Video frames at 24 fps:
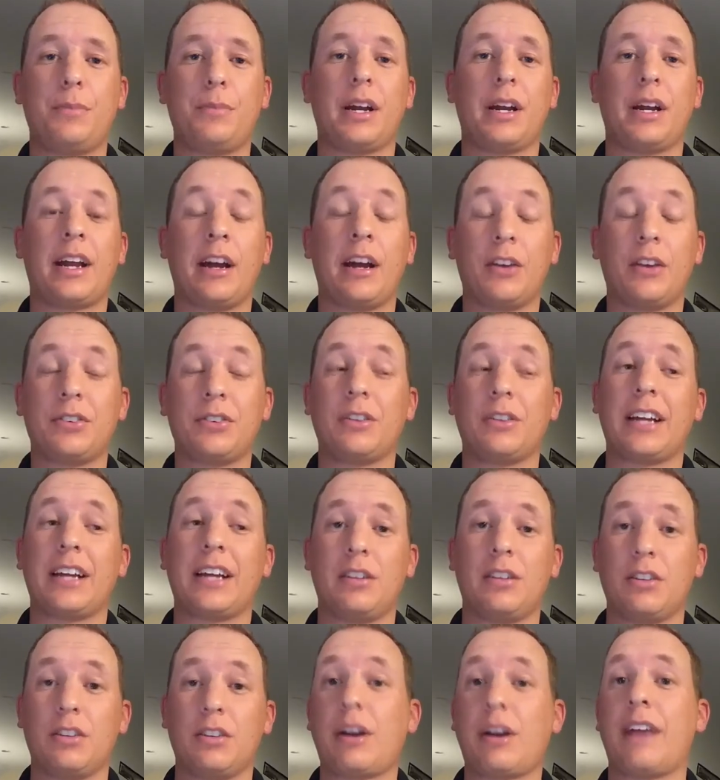but I also like
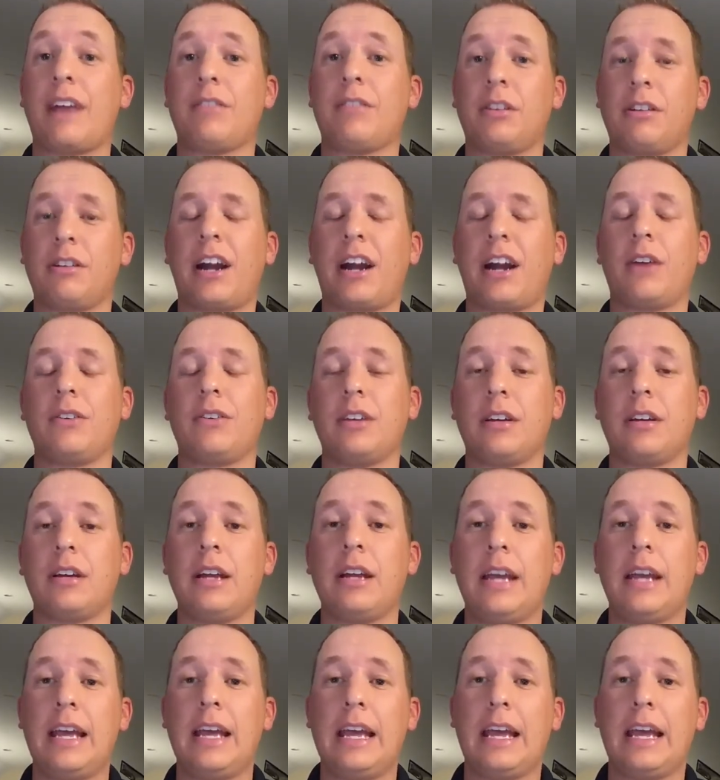to travel around
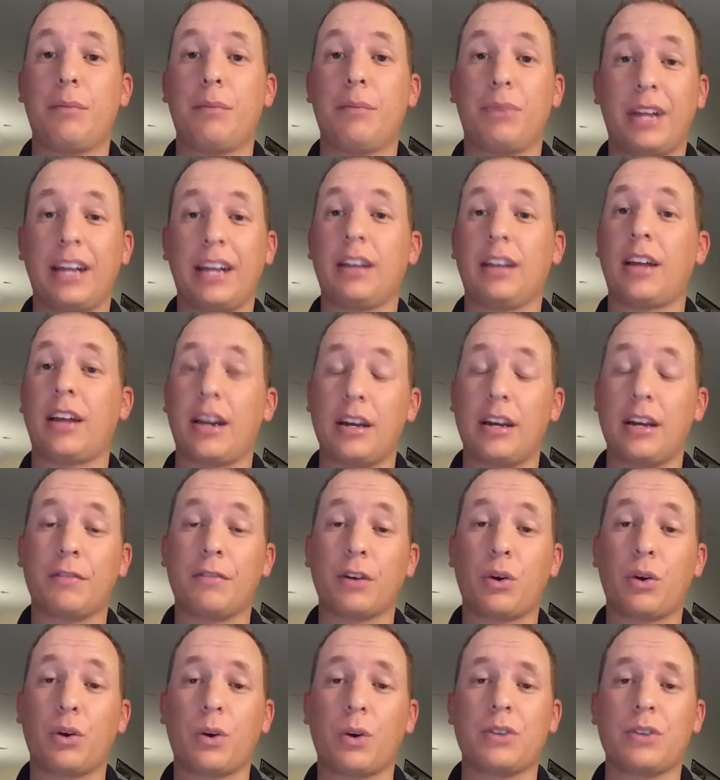and play a lot of
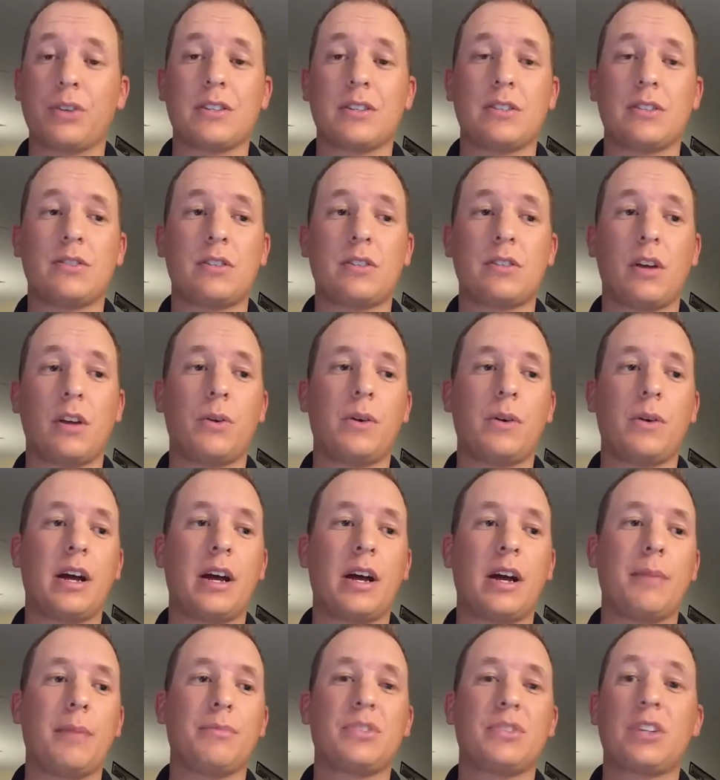different courses. So
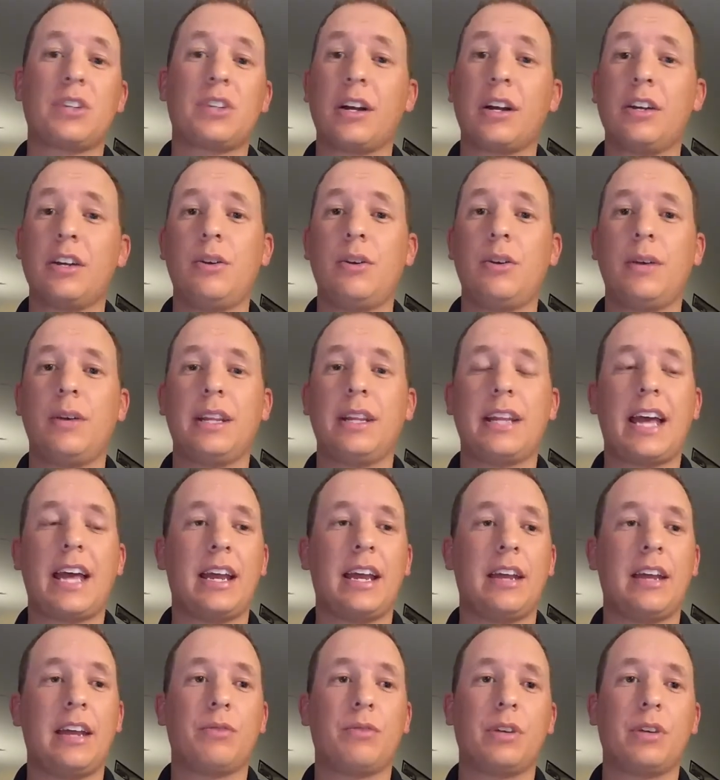started doing
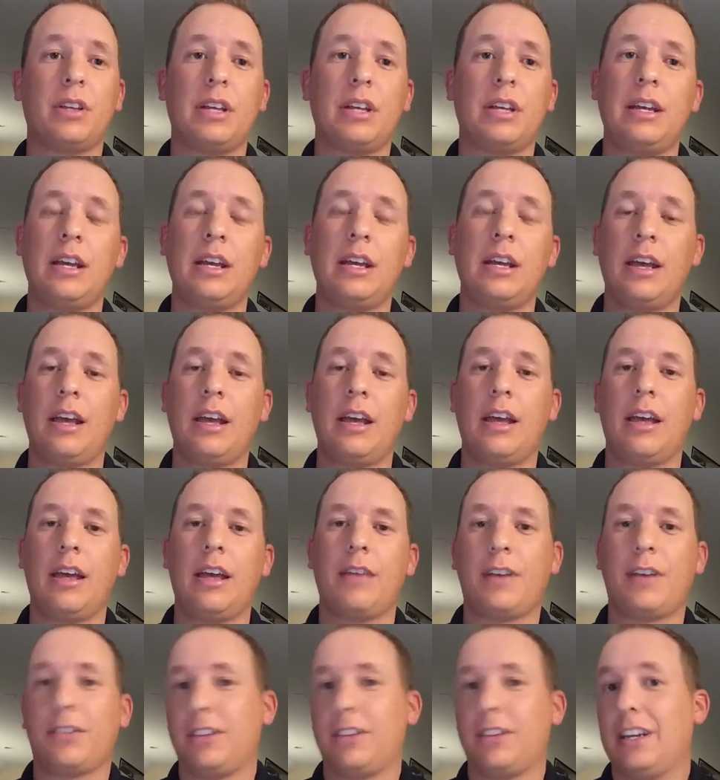that and really
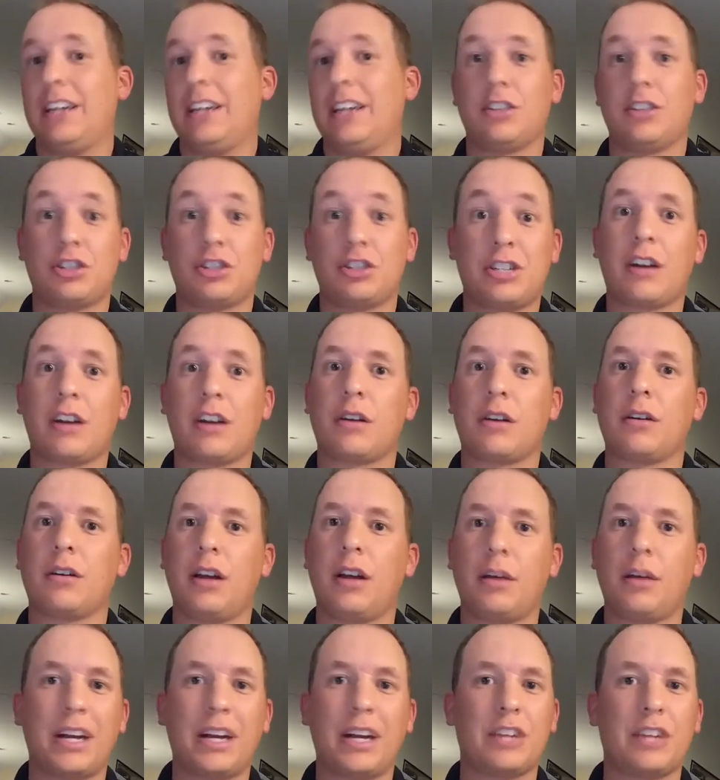felt the need to share
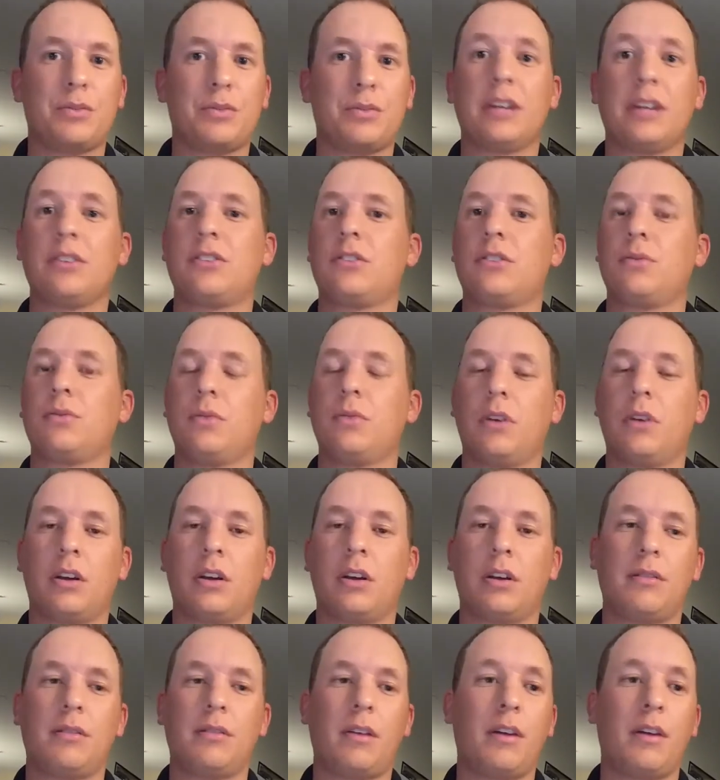my experience
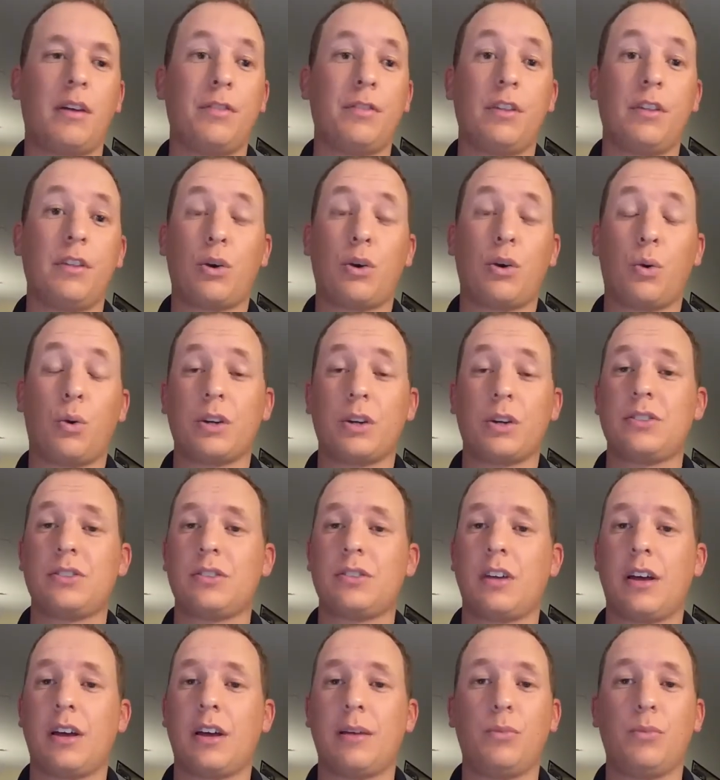of the
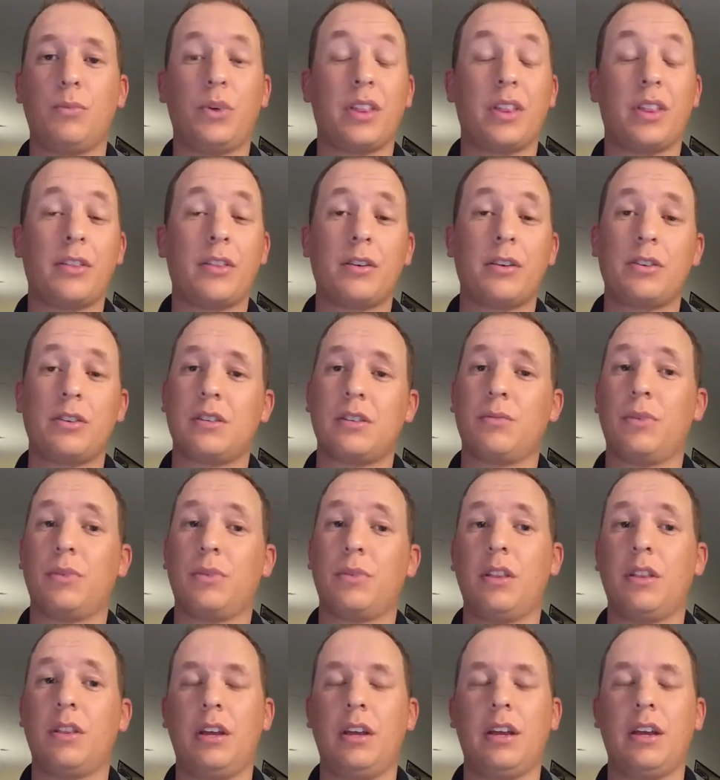course with others and
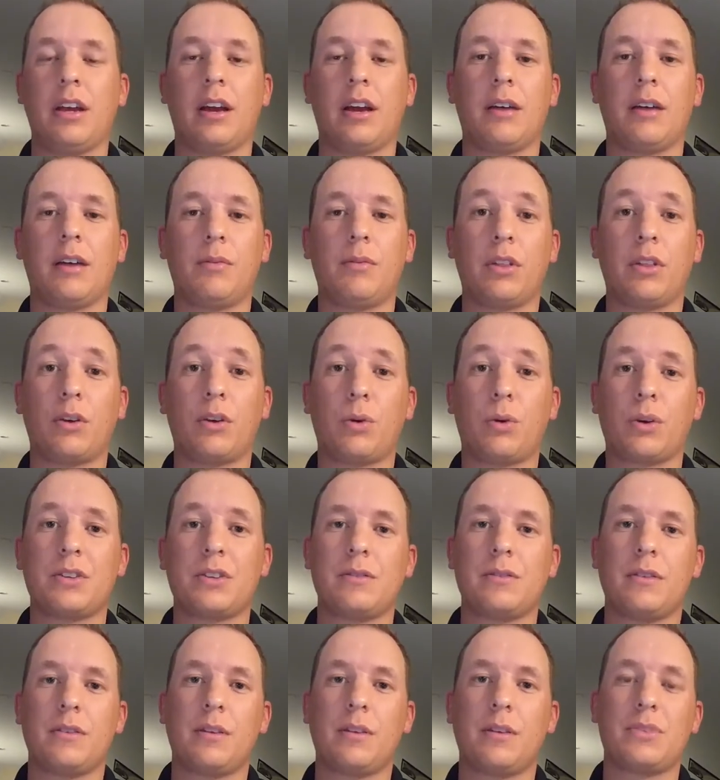with the course
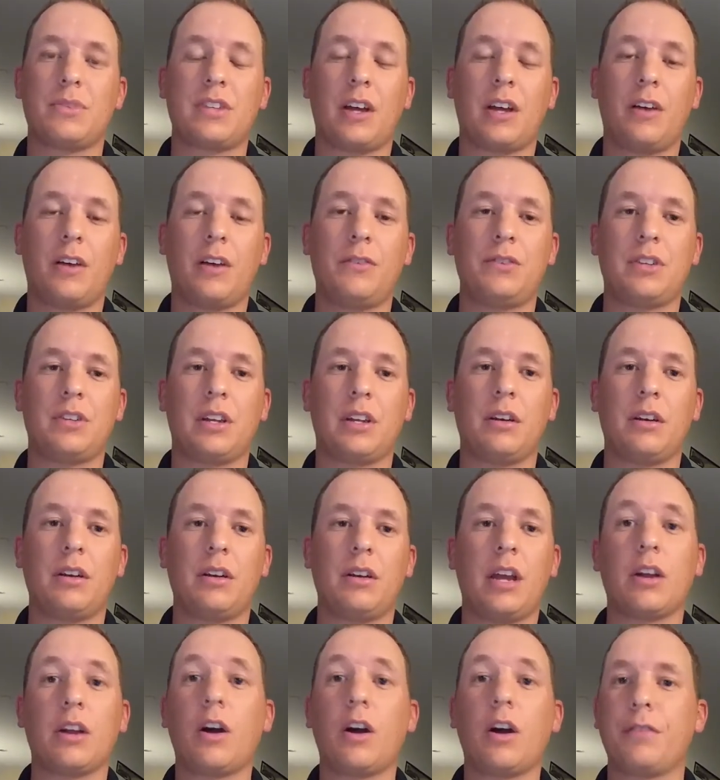themselves. And
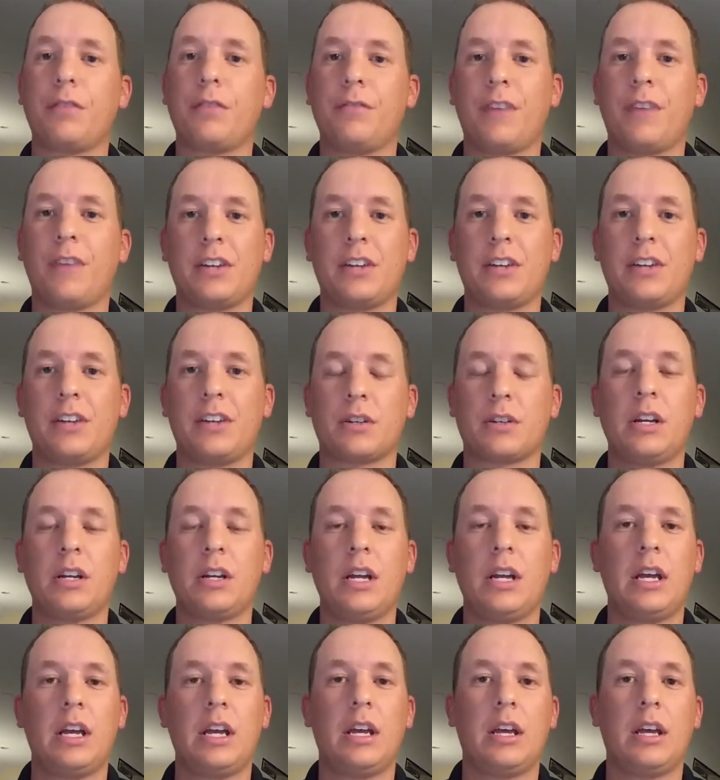
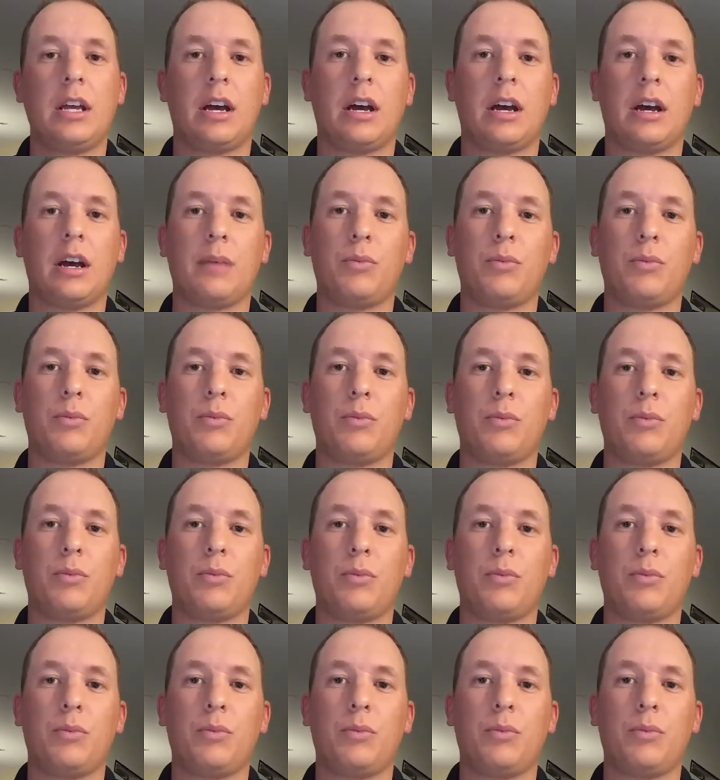GolfAdvisor, when
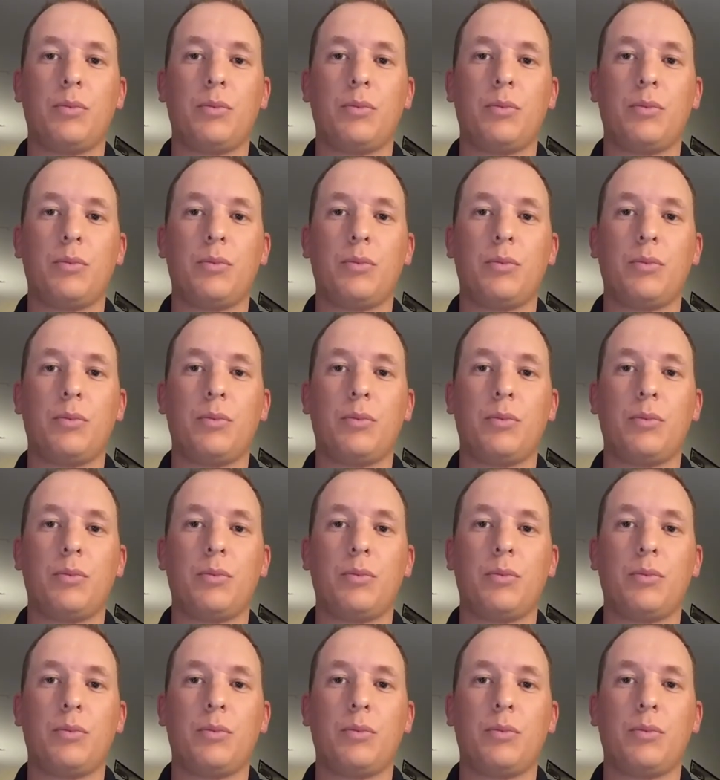it